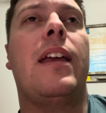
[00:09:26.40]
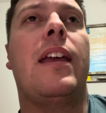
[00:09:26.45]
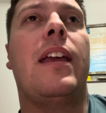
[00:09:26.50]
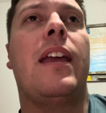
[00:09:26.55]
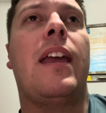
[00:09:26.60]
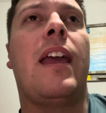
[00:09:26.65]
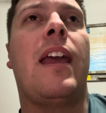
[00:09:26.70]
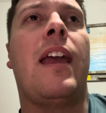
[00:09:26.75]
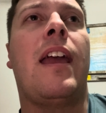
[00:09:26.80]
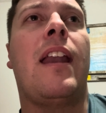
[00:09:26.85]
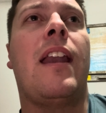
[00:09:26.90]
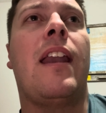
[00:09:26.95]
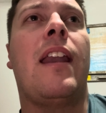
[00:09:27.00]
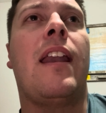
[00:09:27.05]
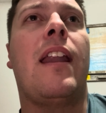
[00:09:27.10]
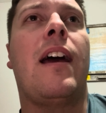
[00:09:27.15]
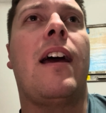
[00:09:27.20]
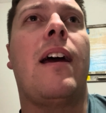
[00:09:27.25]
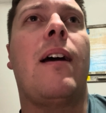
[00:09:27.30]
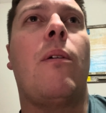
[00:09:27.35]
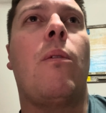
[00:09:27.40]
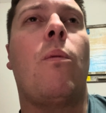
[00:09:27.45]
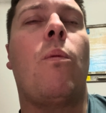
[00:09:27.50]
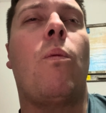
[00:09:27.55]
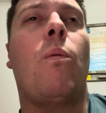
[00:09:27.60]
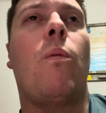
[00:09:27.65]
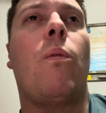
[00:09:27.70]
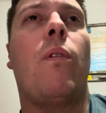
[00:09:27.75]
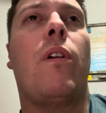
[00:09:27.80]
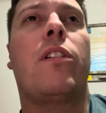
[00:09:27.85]
And
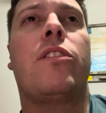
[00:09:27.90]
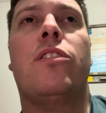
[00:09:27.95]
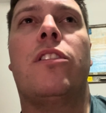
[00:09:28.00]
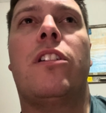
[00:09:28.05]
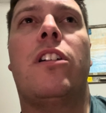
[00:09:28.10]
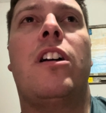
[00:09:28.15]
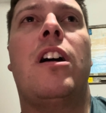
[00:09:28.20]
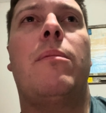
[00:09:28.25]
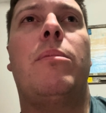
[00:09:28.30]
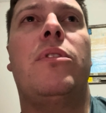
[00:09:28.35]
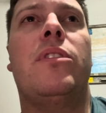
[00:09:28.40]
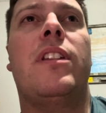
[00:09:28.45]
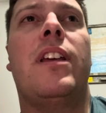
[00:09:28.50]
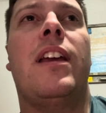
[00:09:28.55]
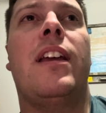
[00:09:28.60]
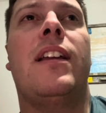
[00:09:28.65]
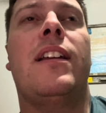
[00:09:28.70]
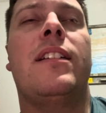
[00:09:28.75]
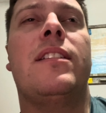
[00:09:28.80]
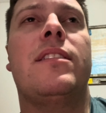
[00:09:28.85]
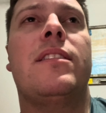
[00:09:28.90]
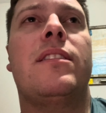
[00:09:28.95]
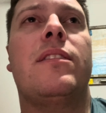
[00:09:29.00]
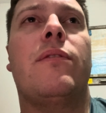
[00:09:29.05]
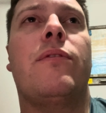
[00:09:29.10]
it took a couple days.